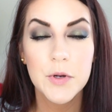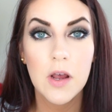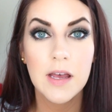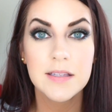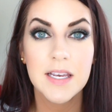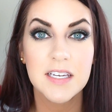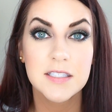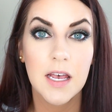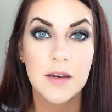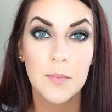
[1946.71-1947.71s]
On like a
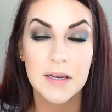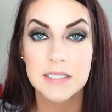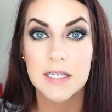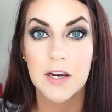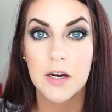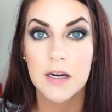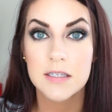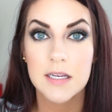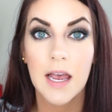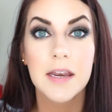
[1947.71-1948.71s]
ton of mascara
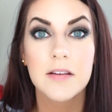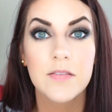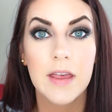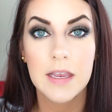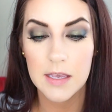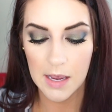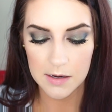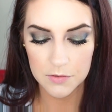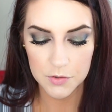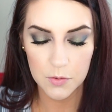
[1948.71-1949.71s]
to kind of like
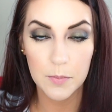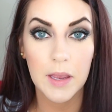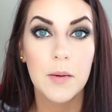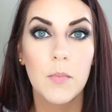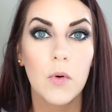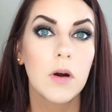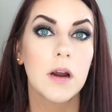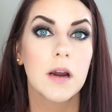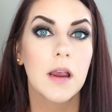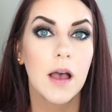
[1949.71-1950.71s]
add a little bit
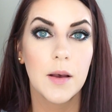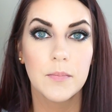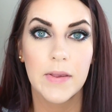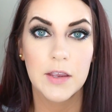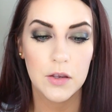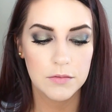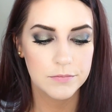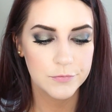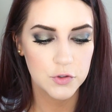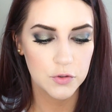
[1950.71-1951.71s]
more like
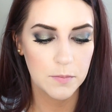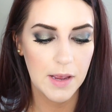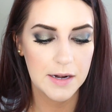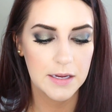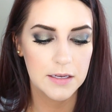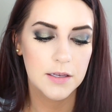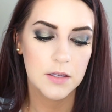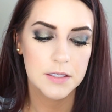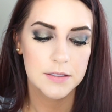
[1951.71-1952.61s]
dramatic